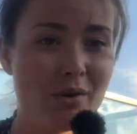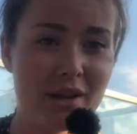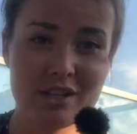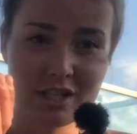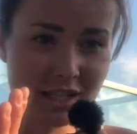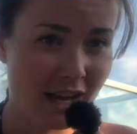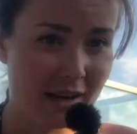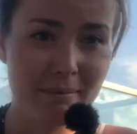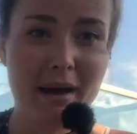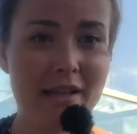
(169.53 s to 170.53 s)
or it just kind
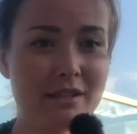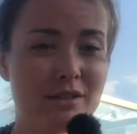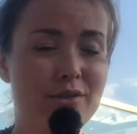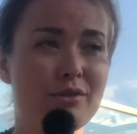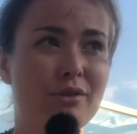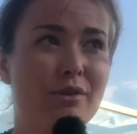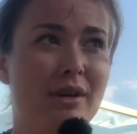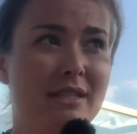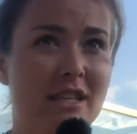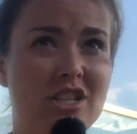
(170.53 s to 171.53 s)
of passes through
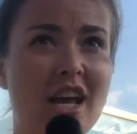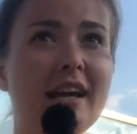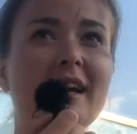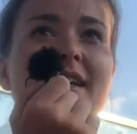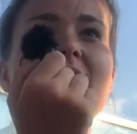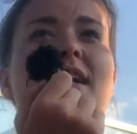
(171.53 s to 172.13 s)
as they check it,